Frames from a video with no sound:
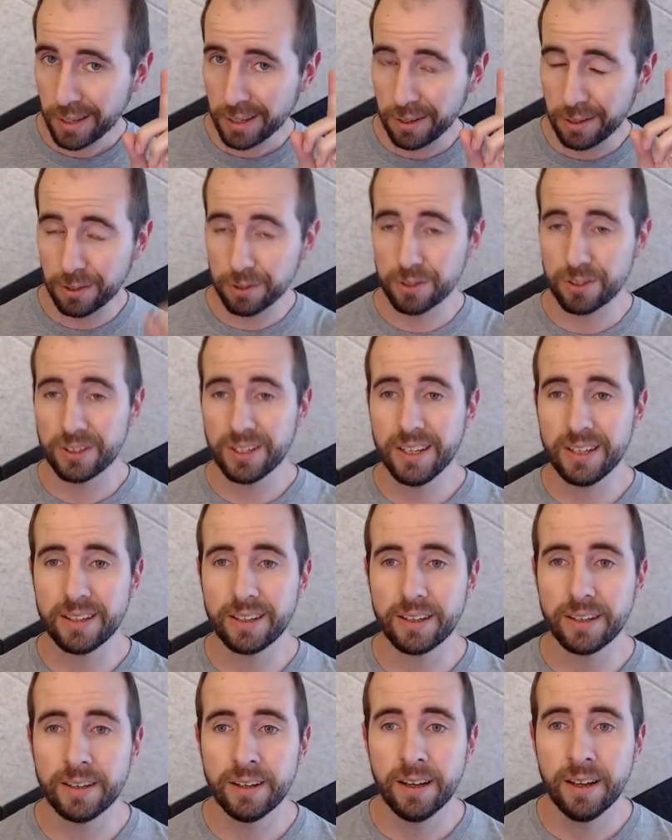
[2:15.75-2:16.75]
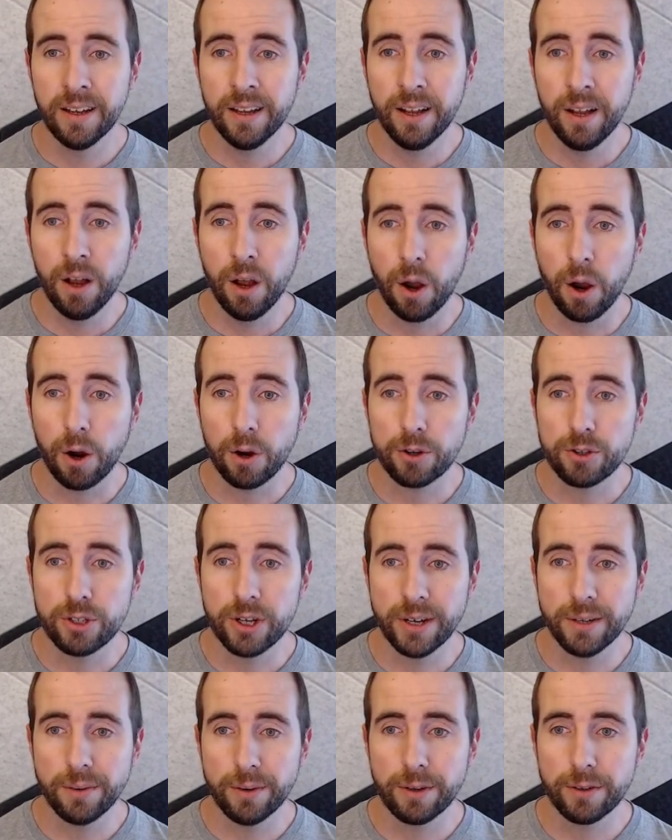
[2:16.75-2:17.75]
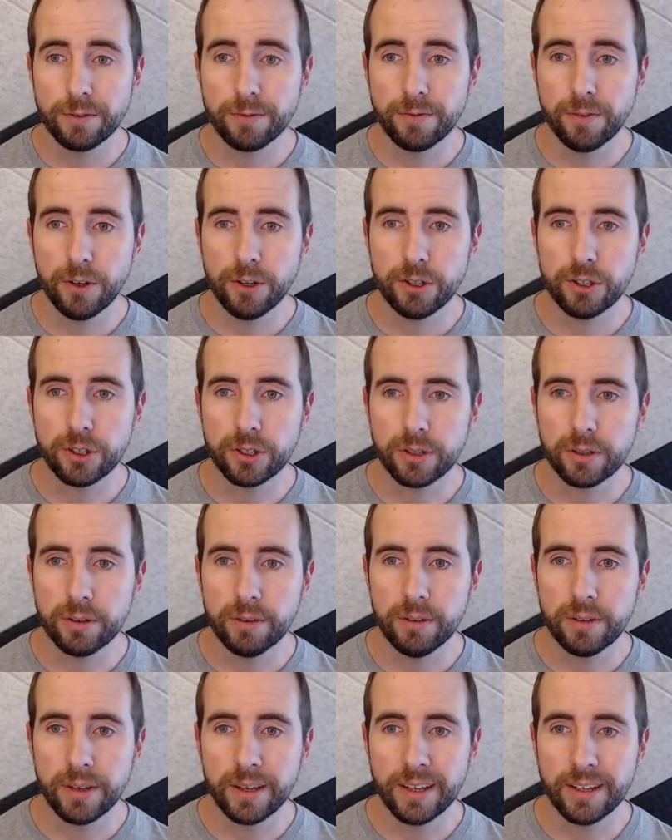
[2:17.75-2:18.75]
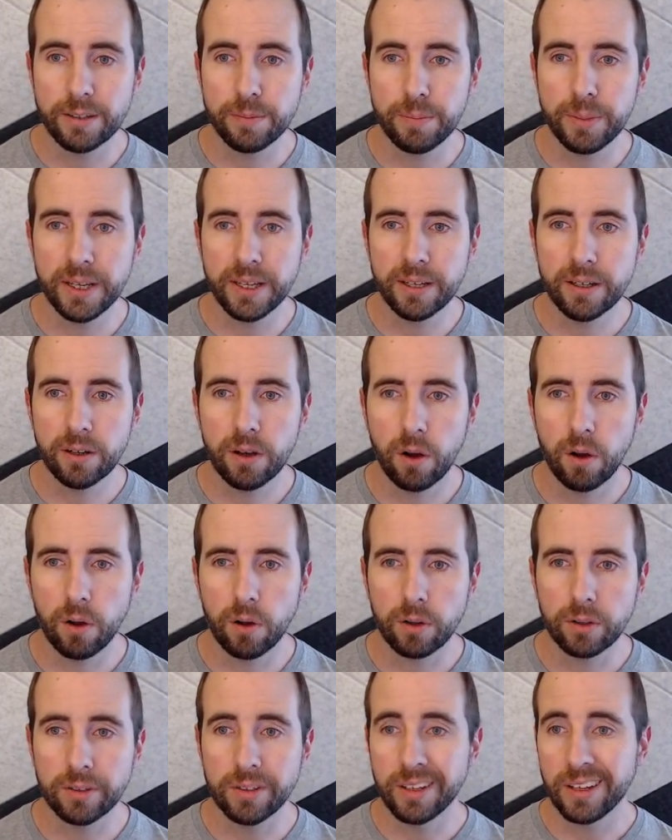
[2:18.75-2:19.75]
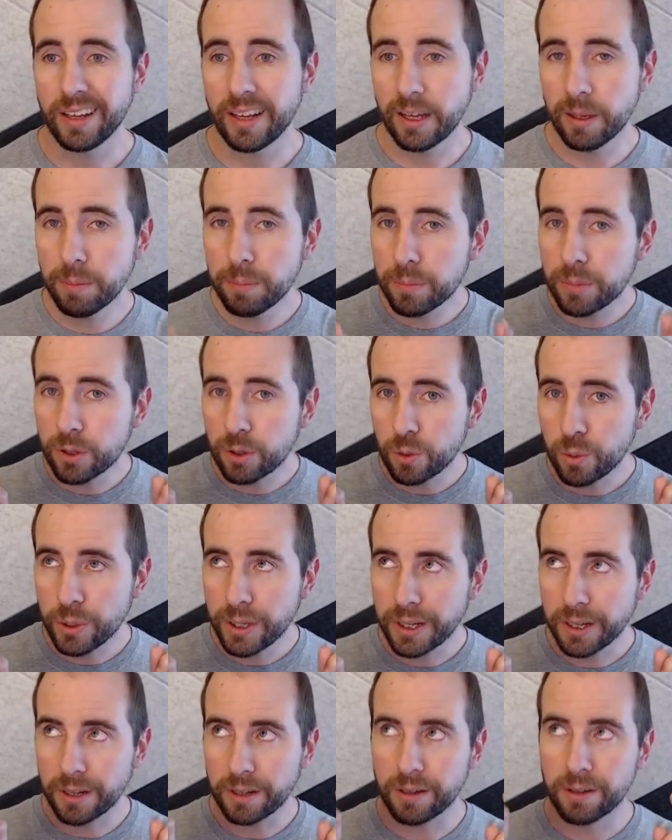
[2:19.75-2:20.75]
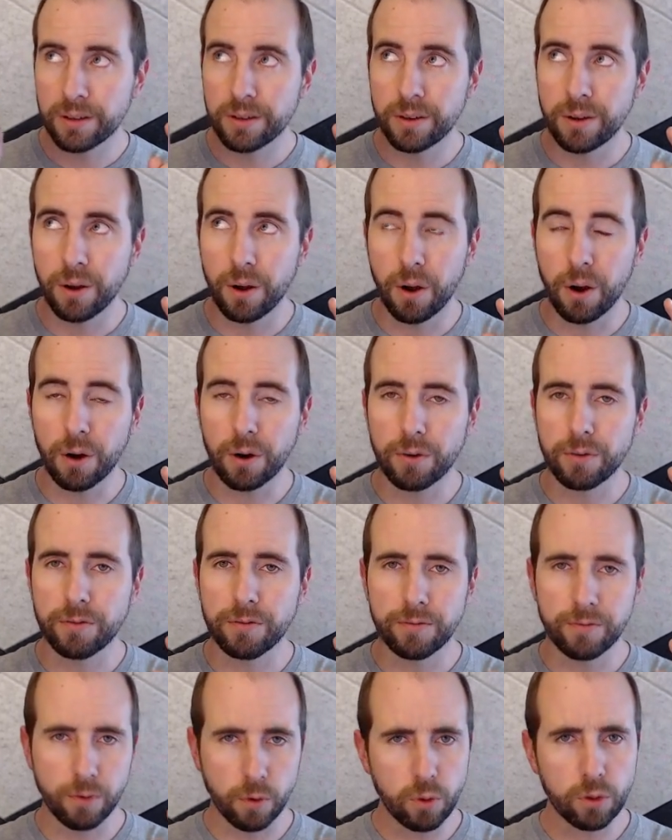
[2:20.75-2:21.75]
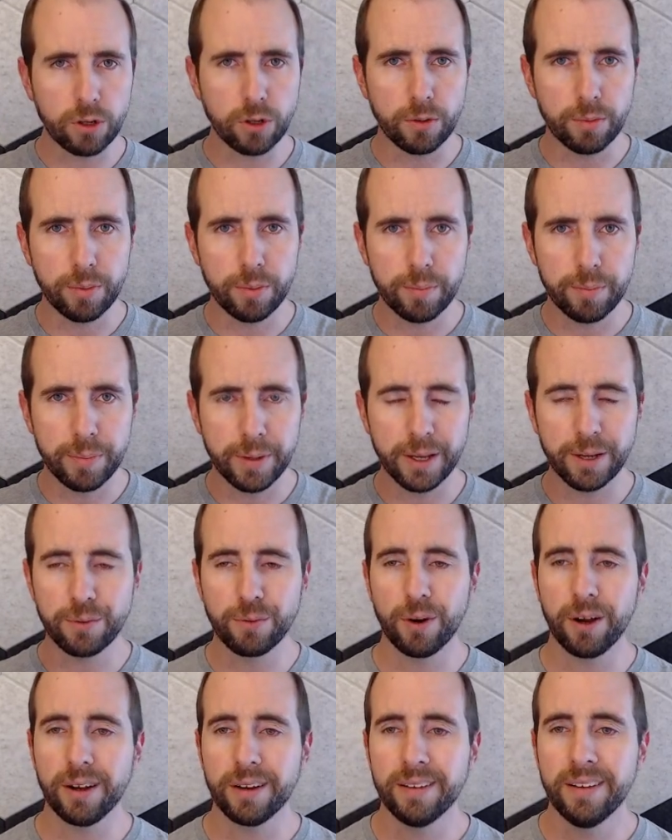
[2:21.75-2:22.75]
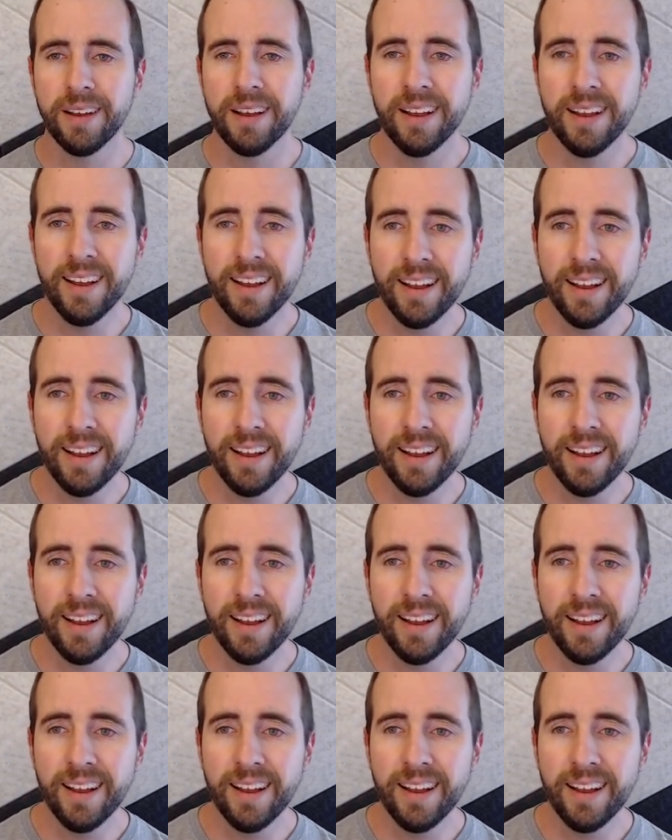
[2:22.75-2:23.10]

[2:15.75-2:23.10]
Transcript: you'll see that our generator function is being called in between our for loop being run.